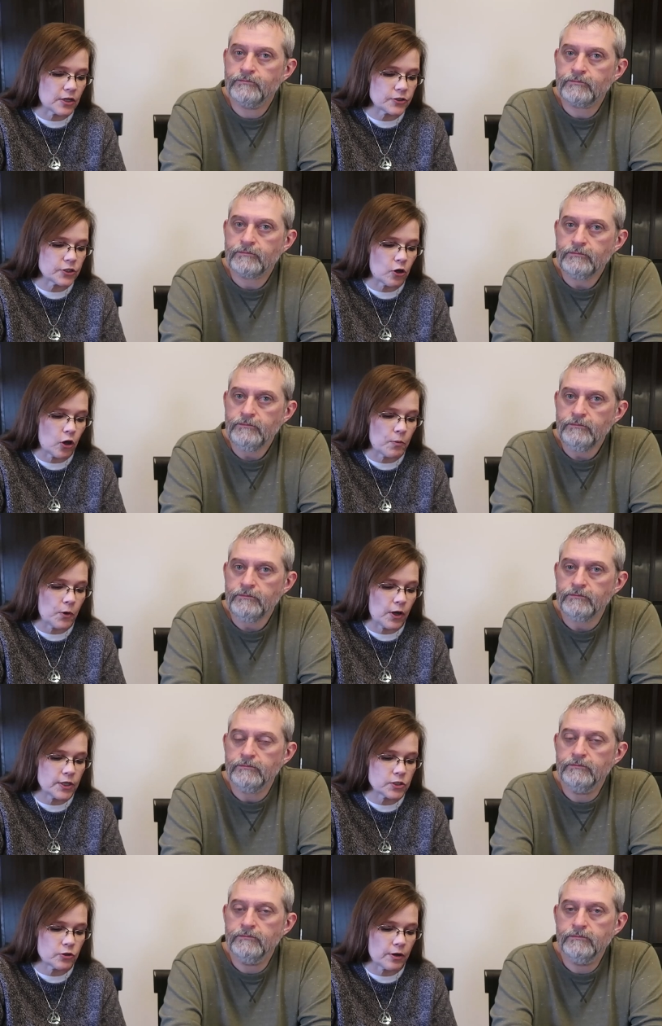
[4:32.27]
Speaker 1: salted caramel
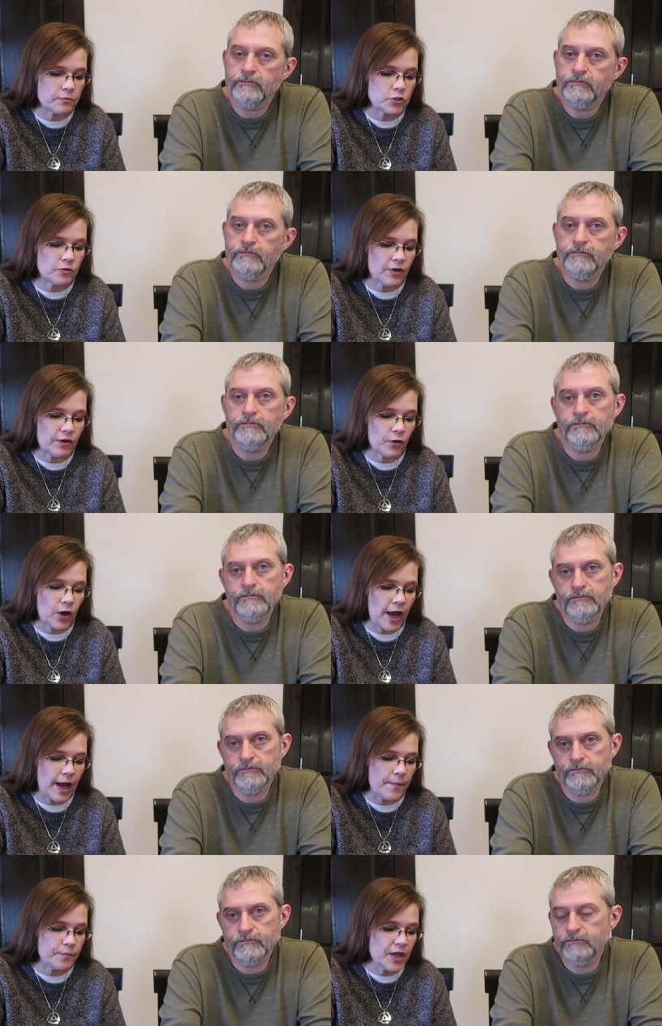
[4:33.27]
ice creams you've ever
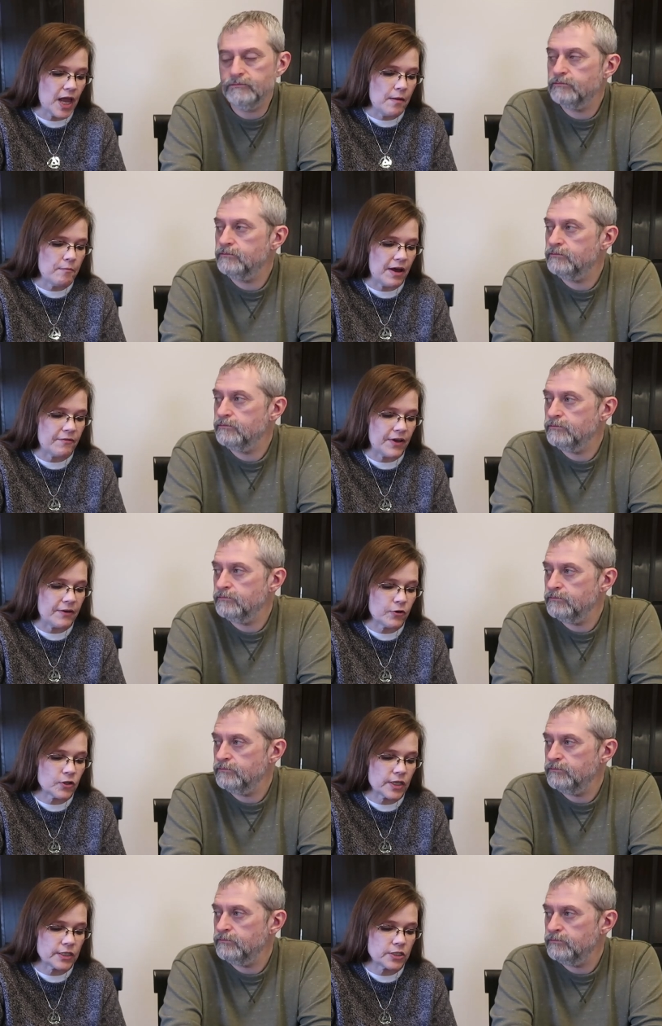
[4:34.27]
had. My
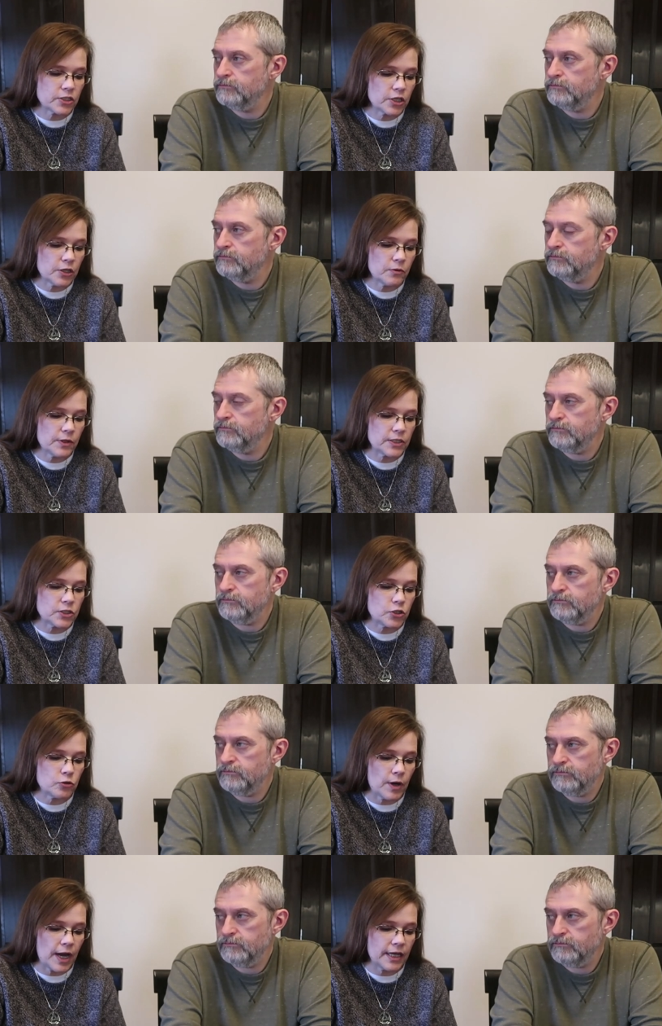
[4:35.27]
favorite thing to do is
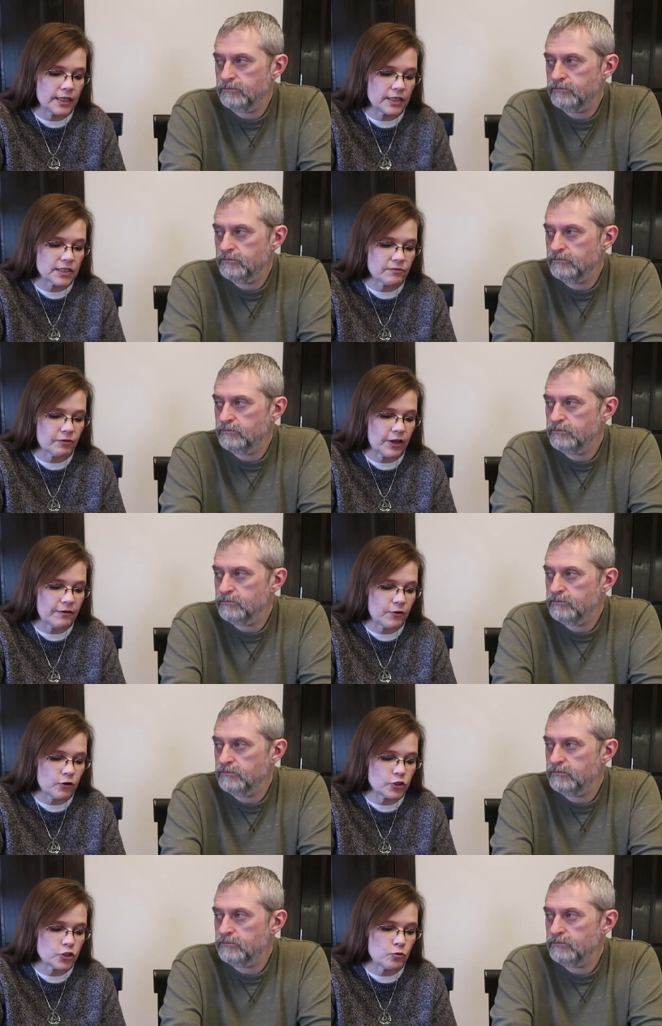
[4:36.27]
to add this
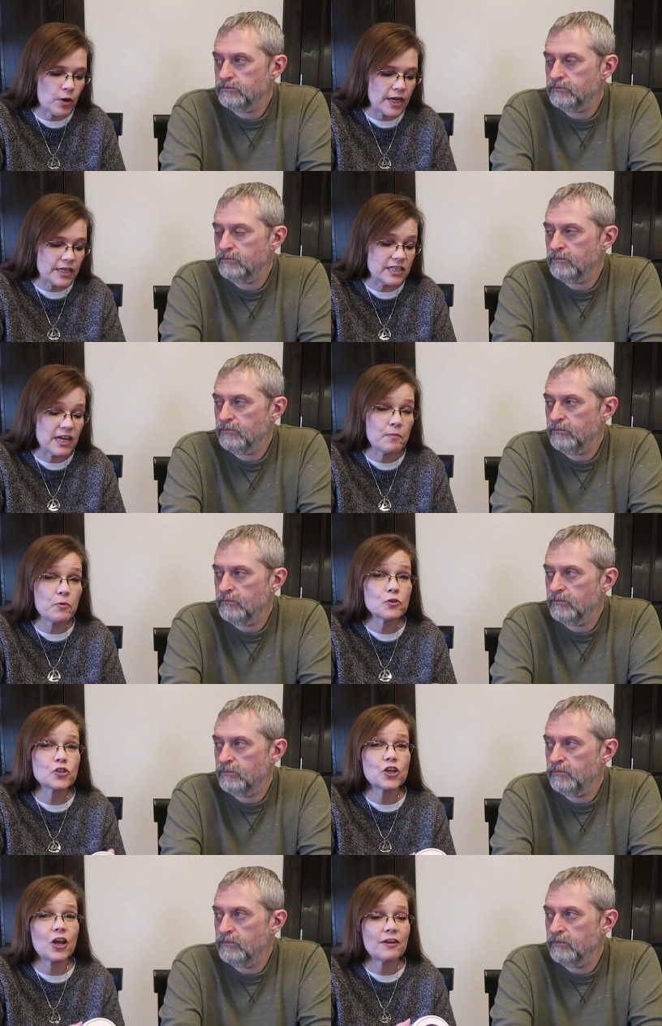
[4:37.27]
flavor to a double
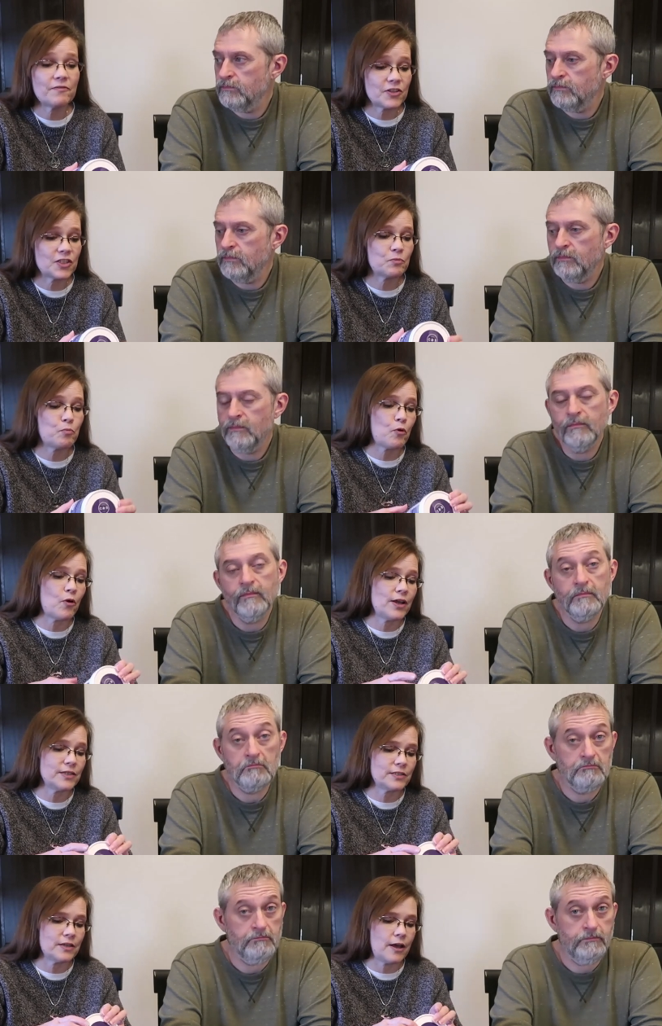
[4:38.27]
shot of
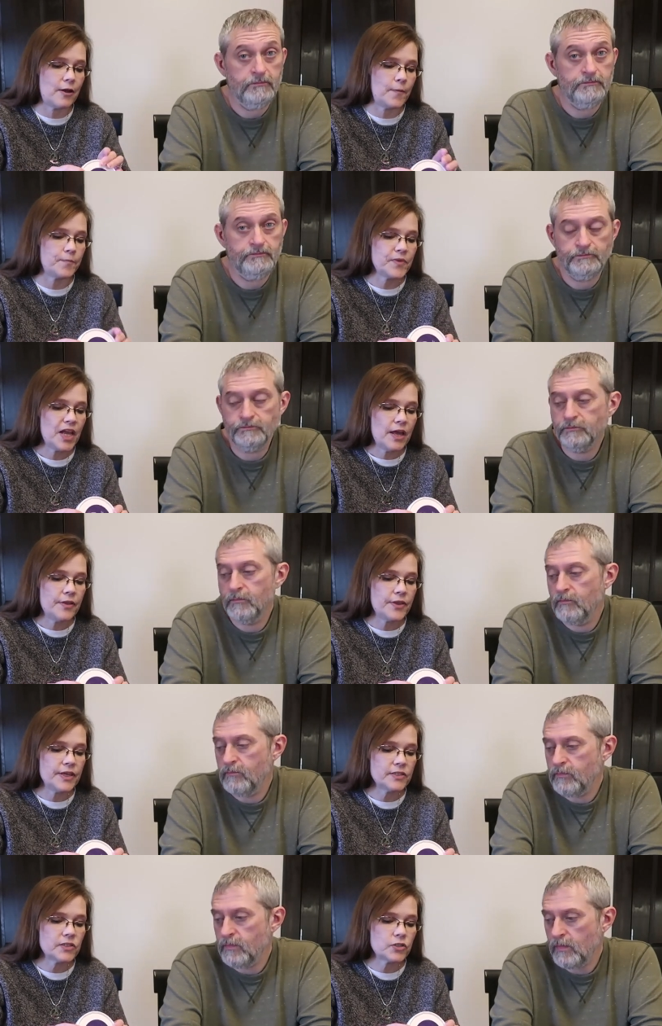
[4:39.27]
espresso.
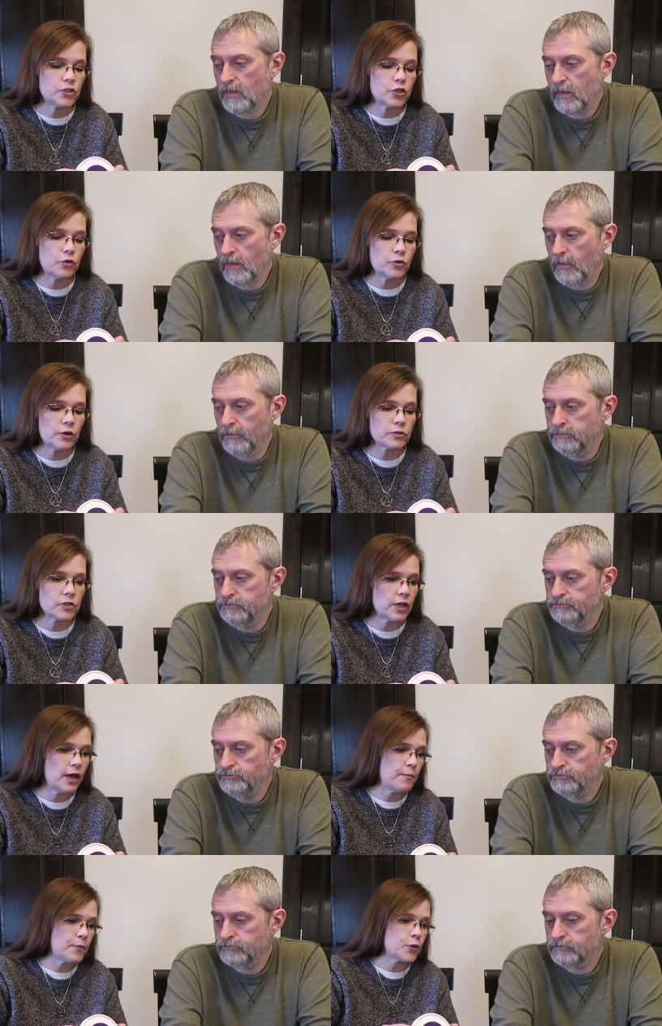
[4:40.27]
This is two-thirds
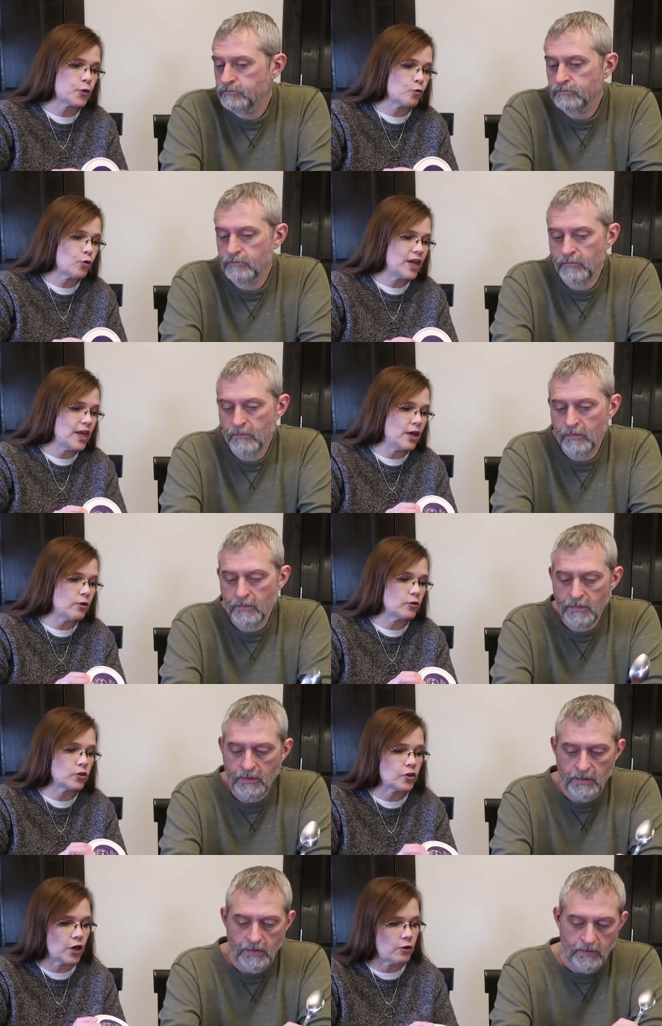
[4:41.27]
cup,
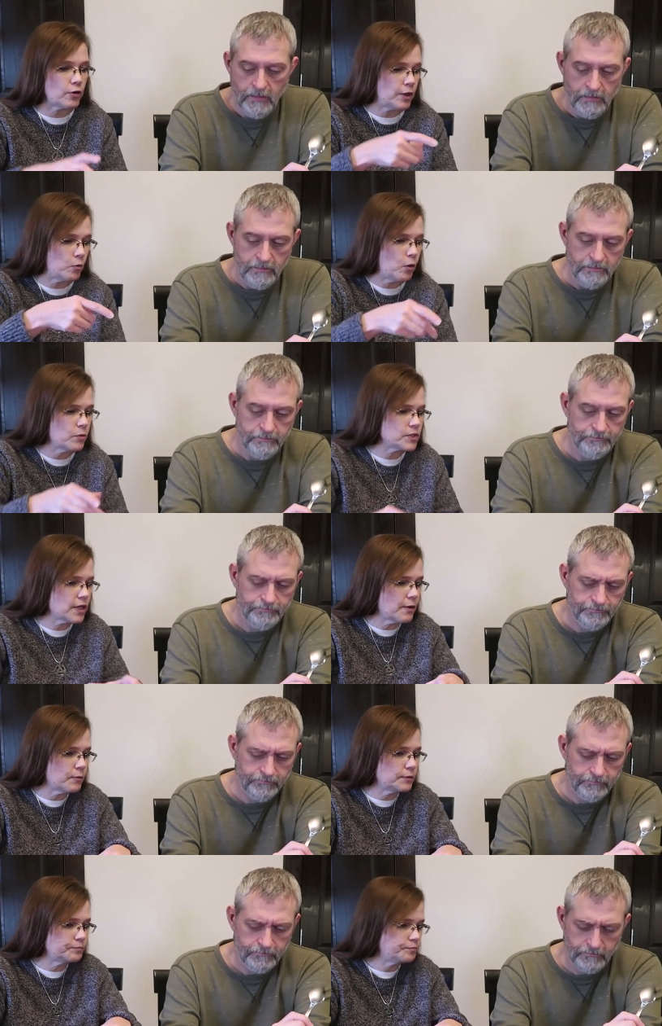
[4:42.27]
330. What was
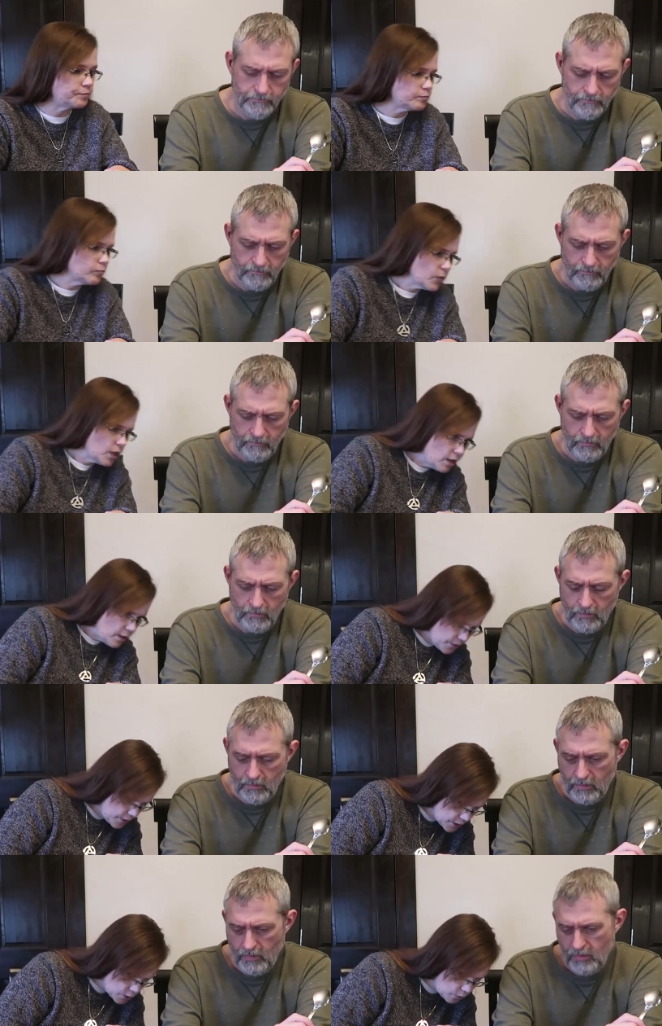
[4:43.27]
that one?
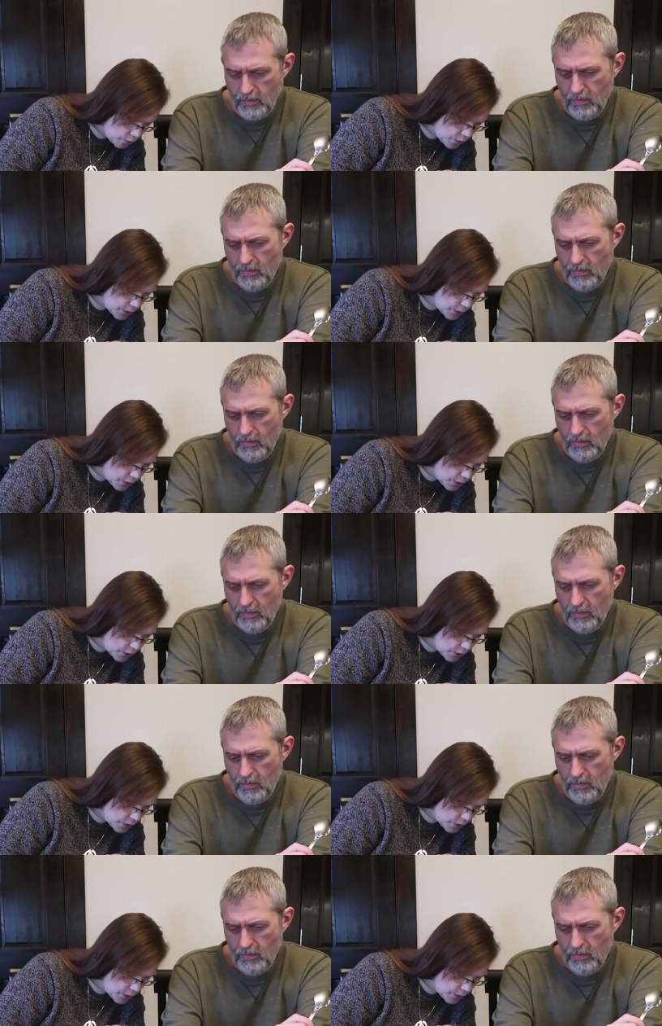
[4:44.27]
This one